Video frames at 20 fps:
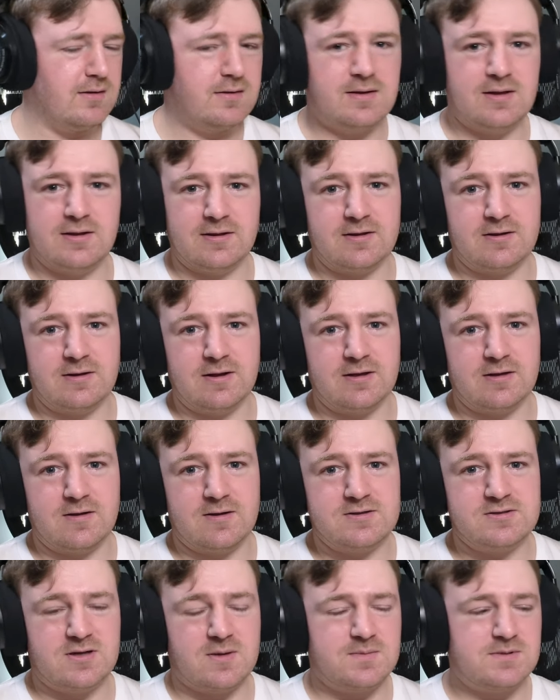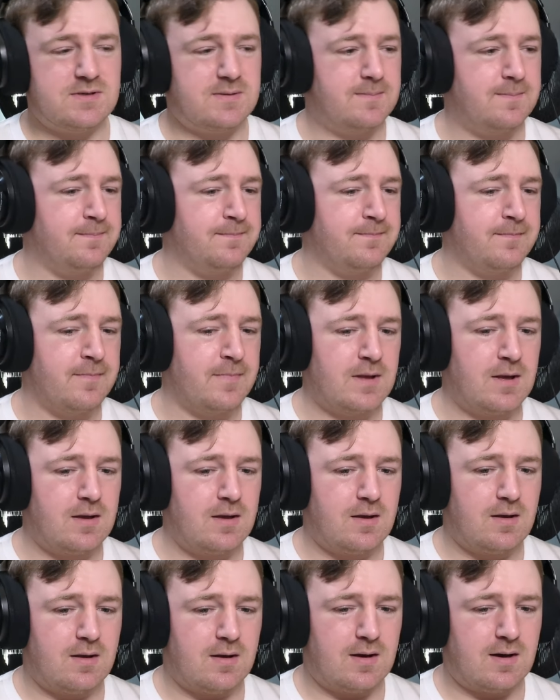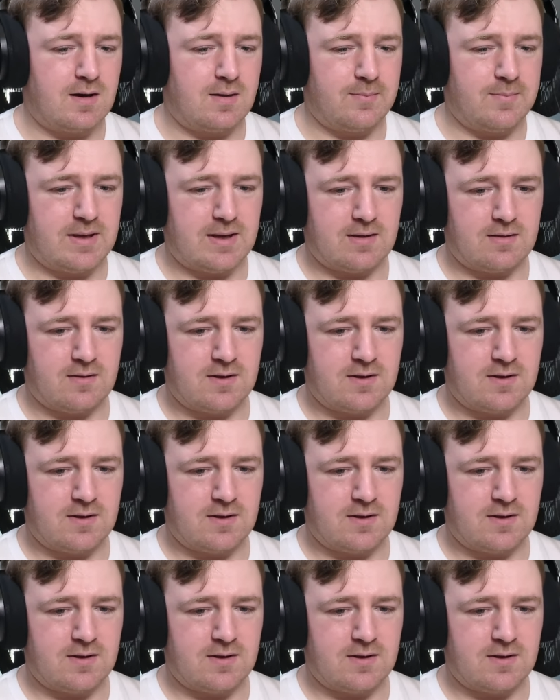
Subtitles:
Link in the description. Yeah,